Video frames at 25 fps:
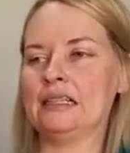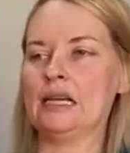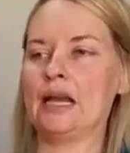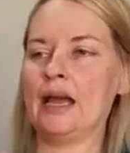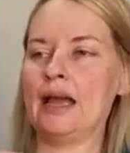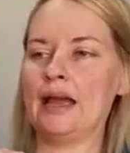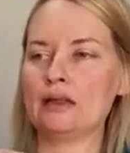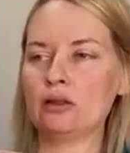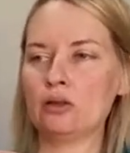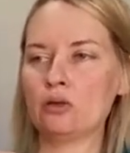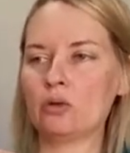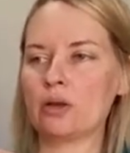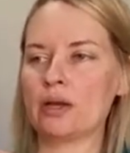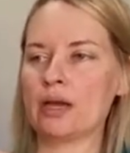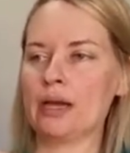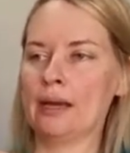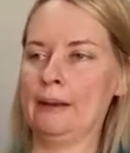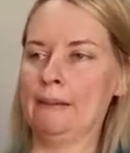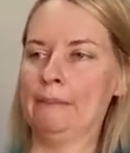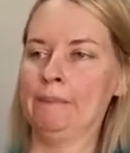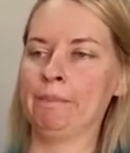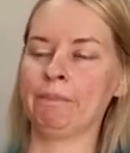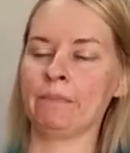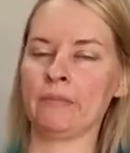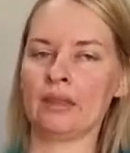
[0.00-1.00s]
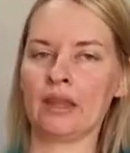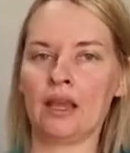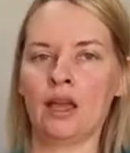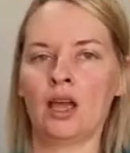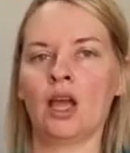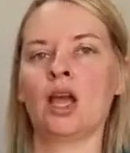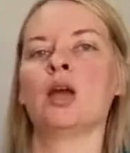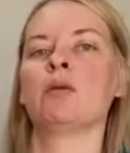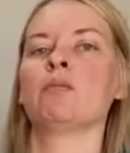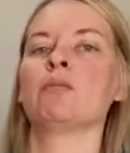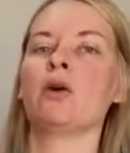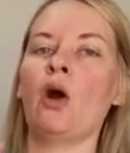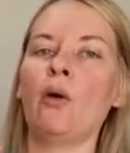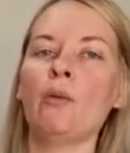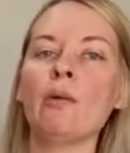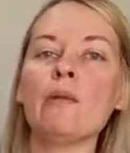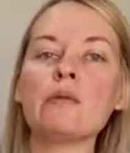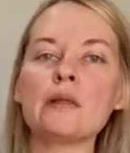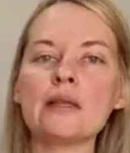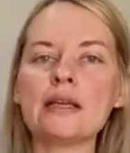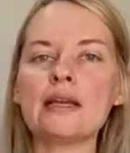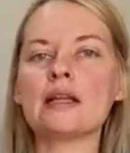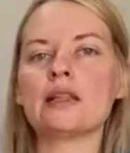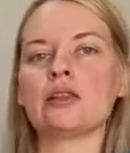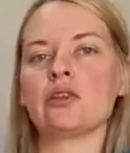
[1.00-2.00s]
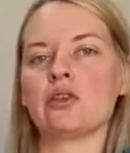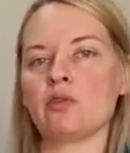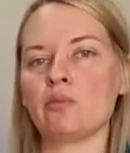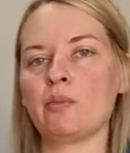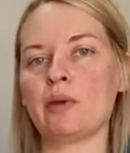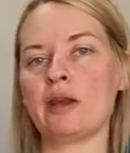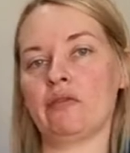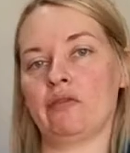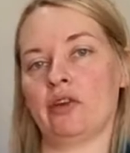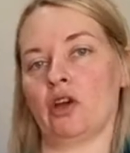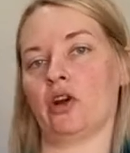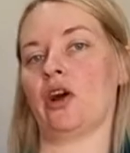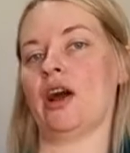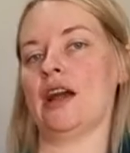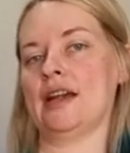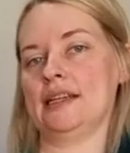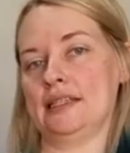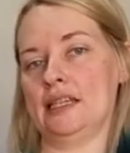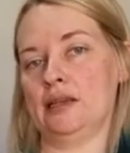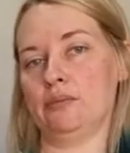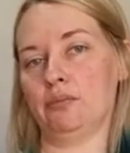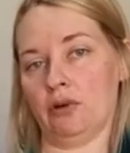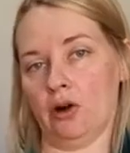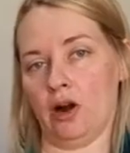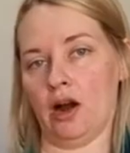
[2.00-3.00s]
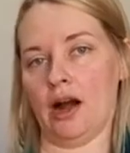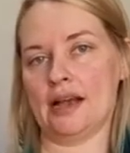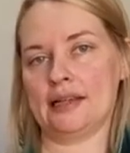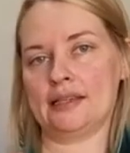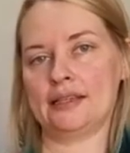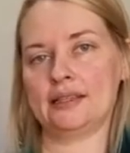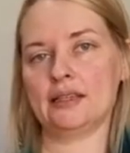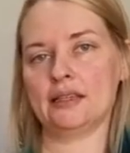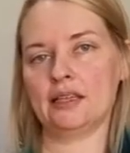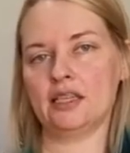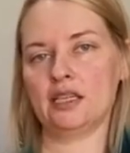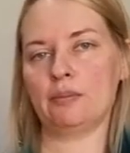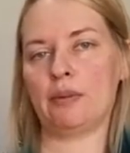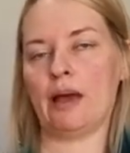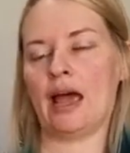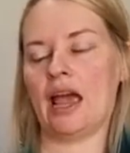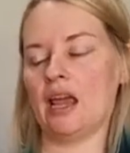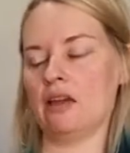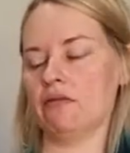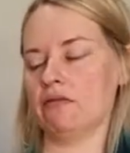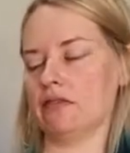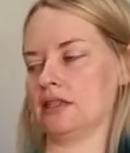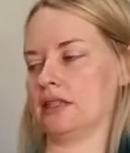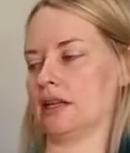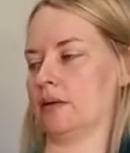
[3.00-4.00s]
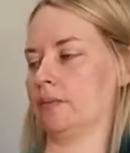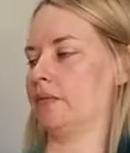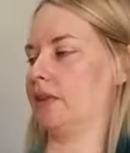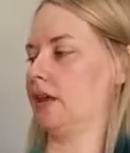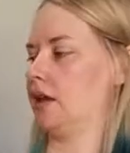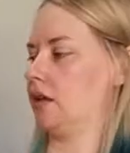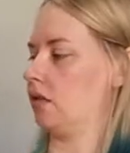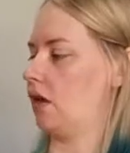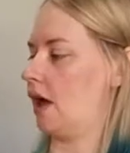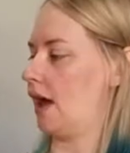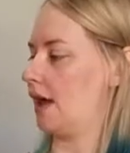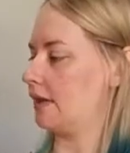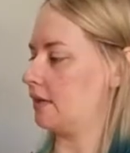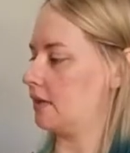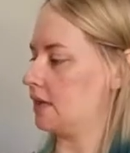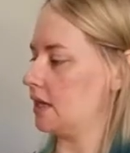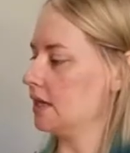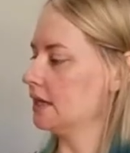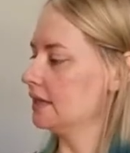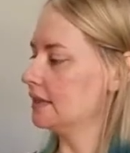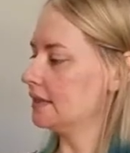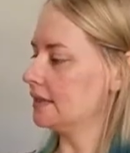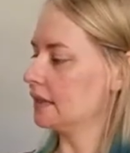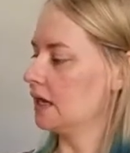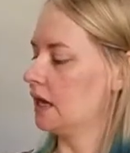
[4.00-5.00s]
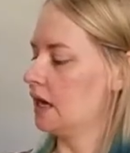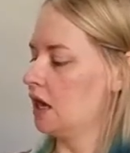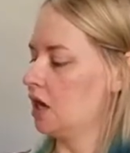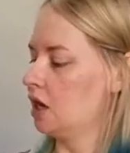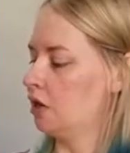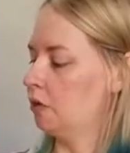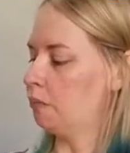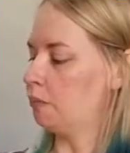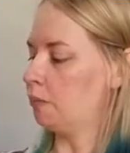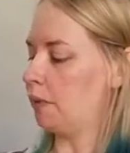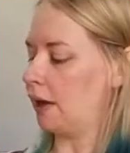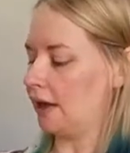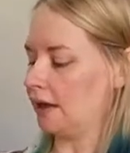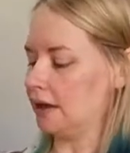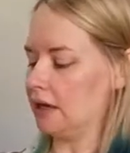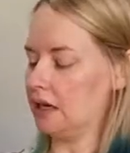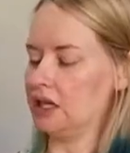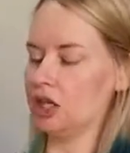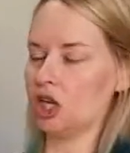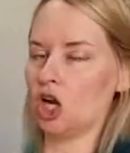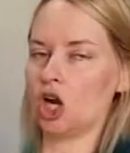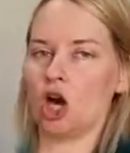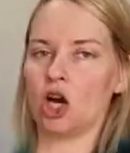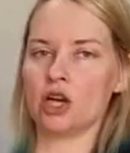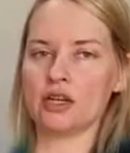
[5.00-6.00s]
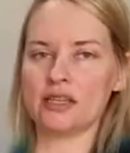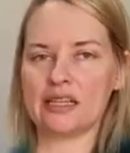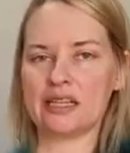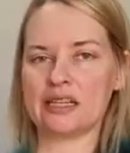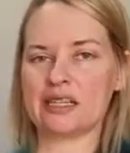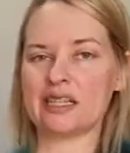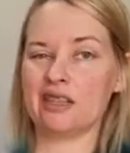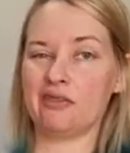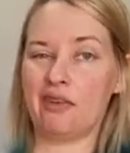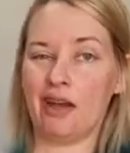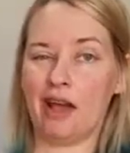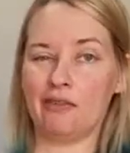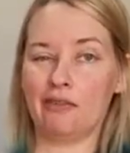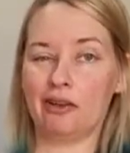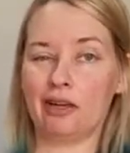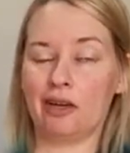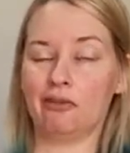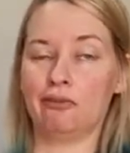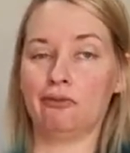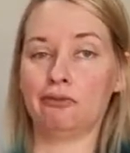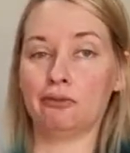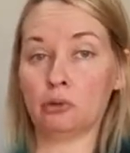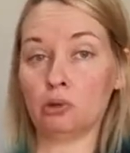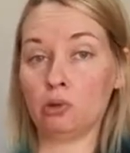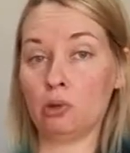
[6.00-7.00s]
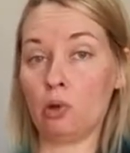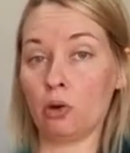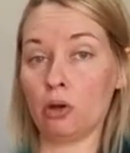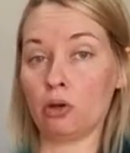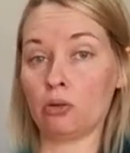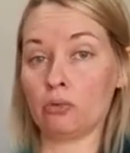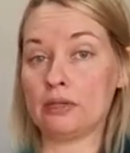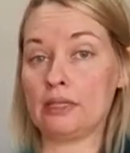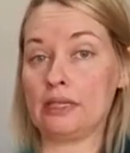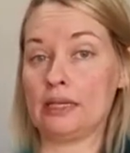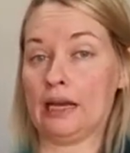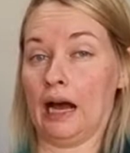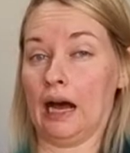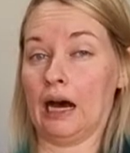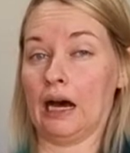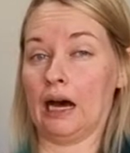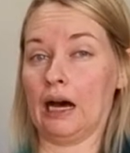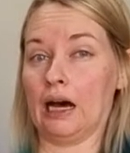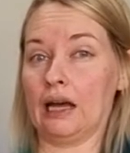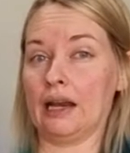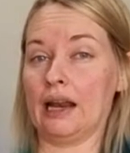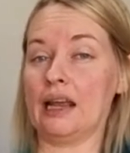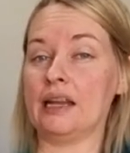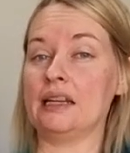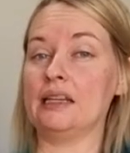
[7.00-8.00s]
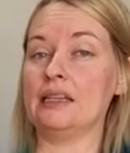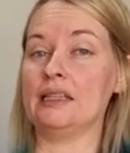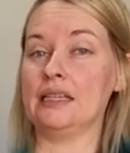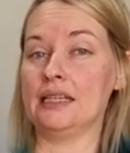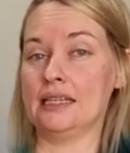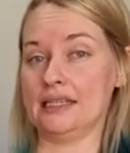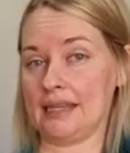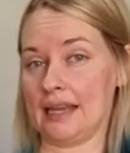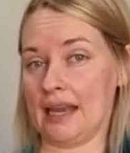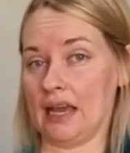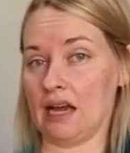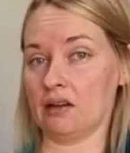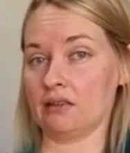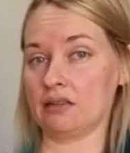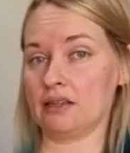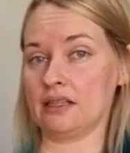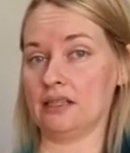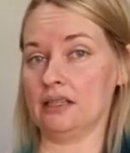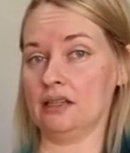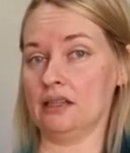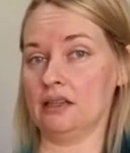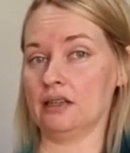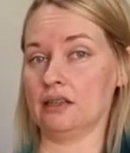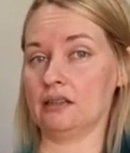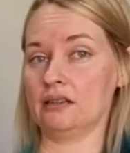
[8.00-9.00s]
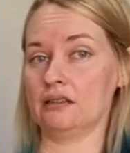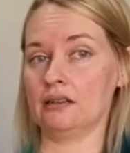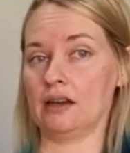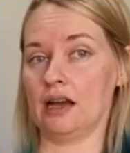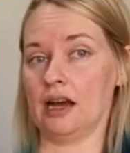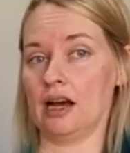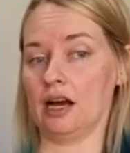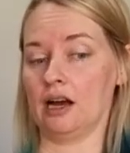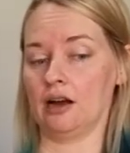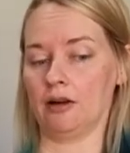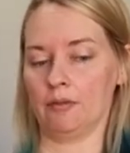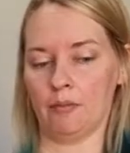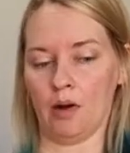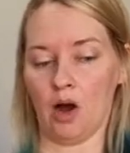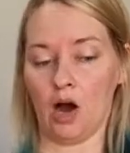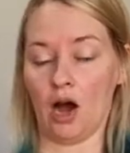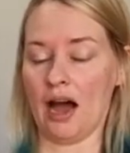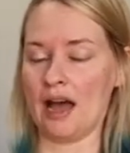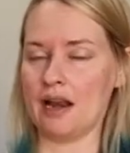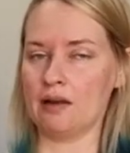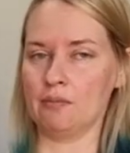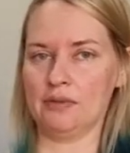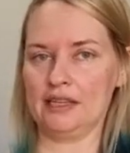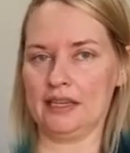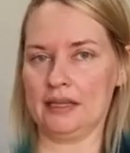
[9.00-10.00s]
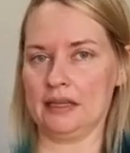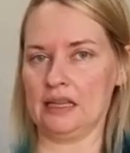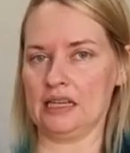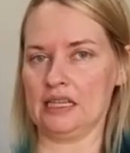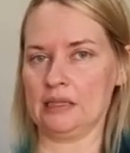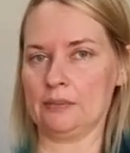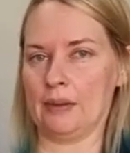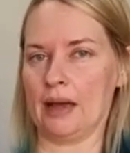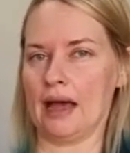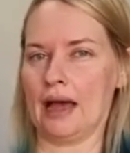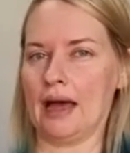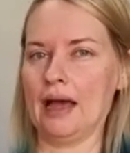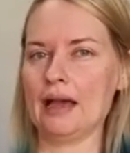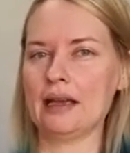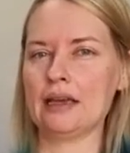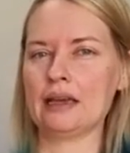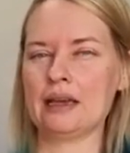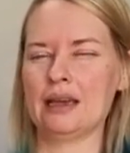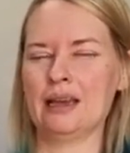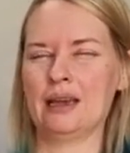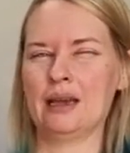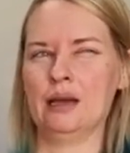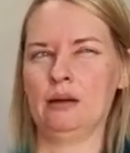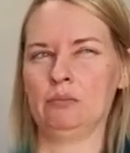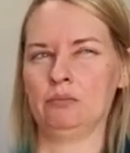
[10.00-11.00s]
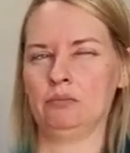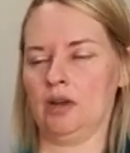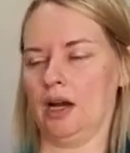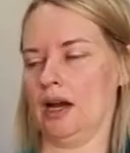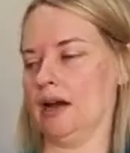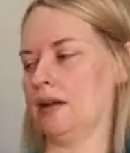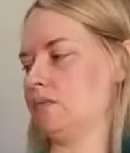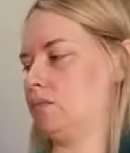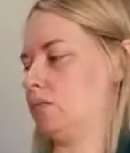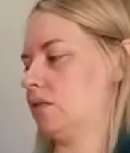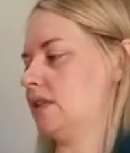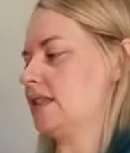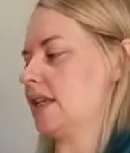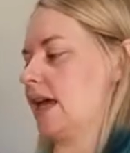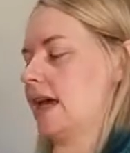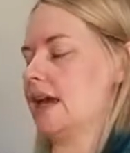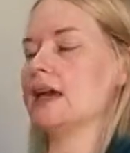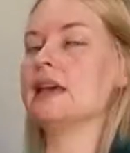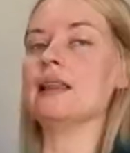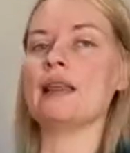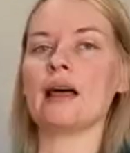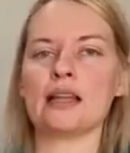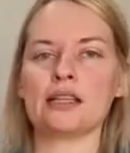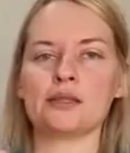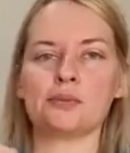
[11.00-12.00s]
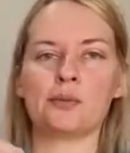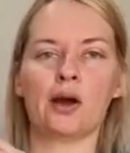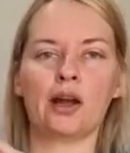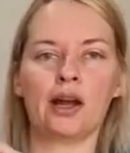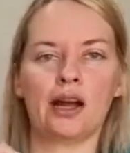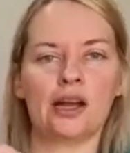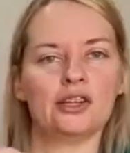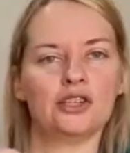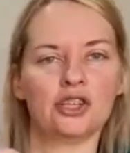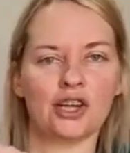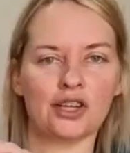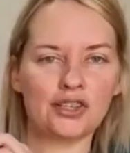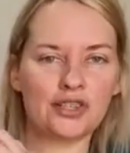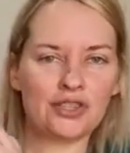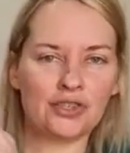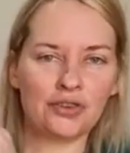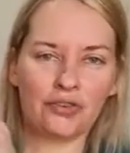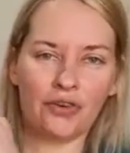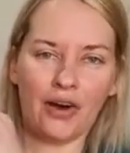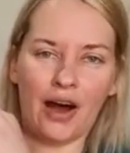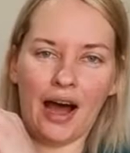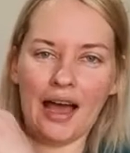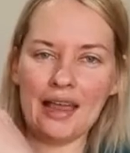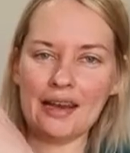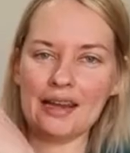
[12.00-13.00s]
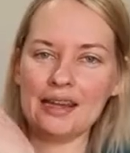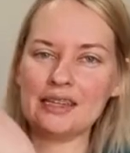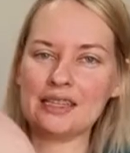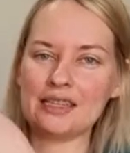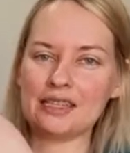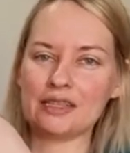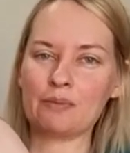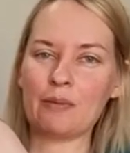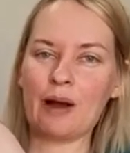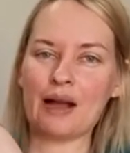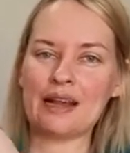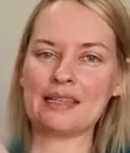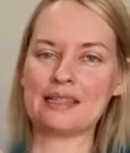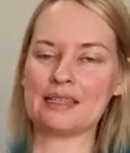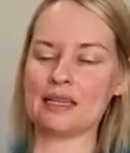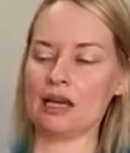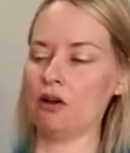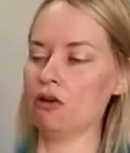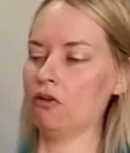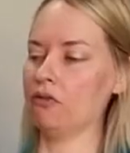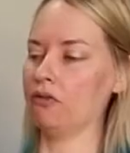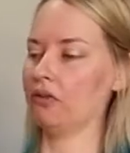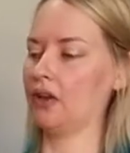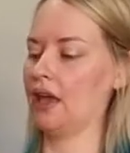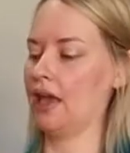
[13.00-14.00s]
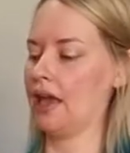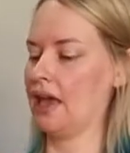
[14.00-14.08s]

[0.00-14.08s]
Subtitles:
And look, probably a little bit of a crazy price to pay for something like this. But in the context of having a full loyalty card and discounted items in this bag, I'd say that's why I justified it to myself.